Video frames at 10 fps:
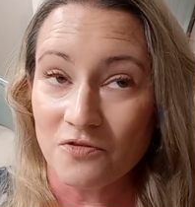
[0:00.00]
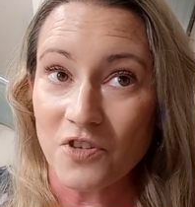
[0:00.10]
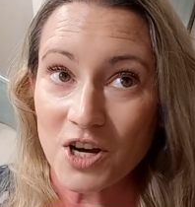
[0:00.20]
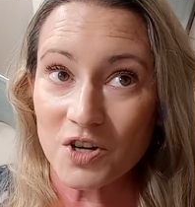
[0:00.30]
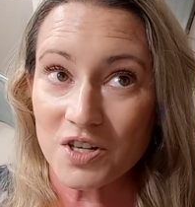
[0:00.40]

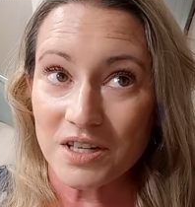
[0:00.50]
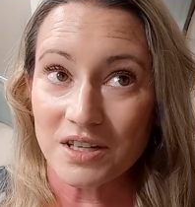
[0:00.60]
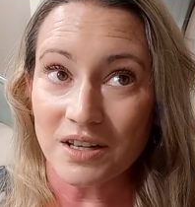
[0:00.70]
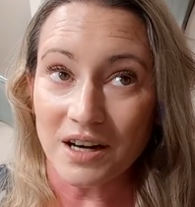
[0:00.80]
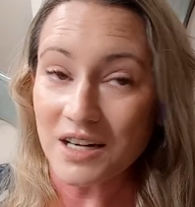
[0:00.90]

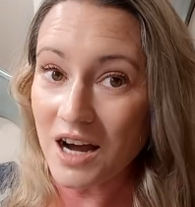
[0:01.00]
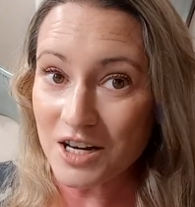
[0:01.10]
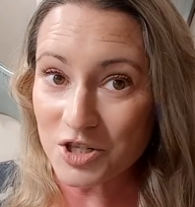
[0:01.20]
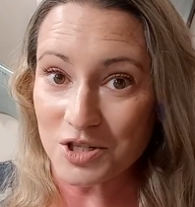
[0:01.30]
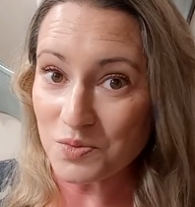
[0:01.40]
very uh,
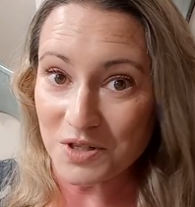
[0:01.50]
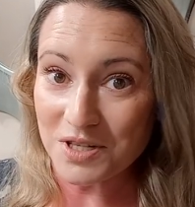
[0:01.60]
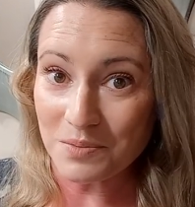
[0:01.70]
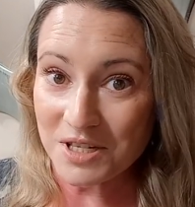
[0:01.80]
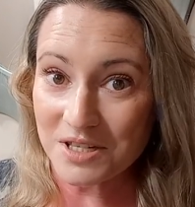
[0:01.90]
cautious when
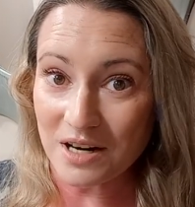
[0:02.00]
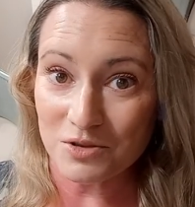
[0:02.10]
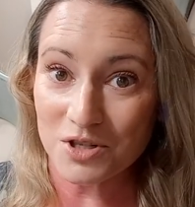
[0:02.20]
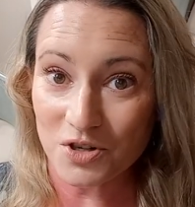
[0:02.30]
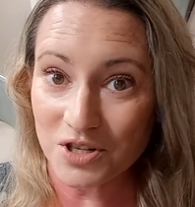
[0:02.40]
somebody said it
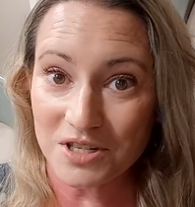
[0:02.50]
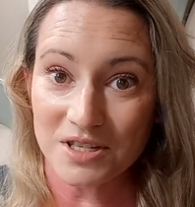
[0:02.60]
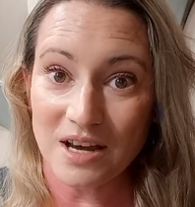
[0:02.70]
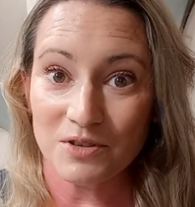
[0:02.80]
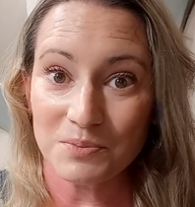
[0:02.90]
was
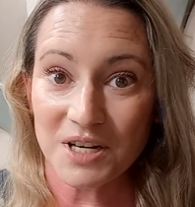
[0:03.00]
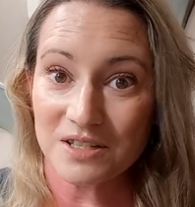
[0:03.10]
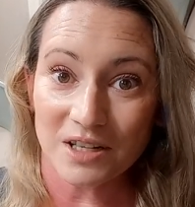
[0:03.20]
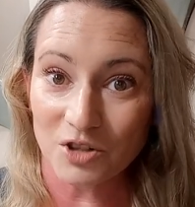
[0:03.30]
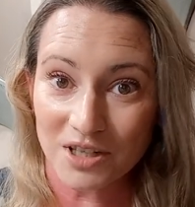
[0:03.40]
37 because
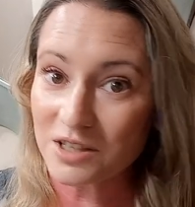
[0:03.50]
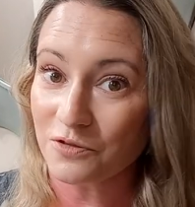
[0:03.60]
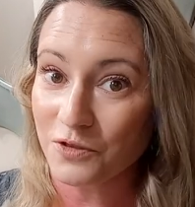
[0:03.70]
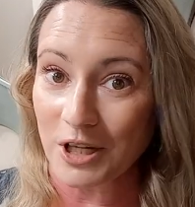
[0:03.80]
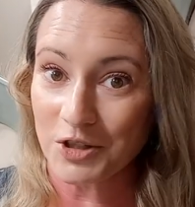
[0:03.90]
I look at the
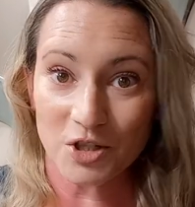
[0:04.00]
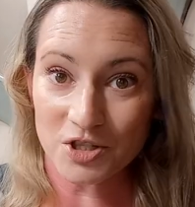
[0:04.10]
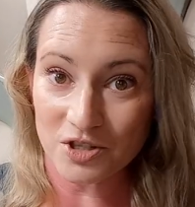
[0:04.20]
filters.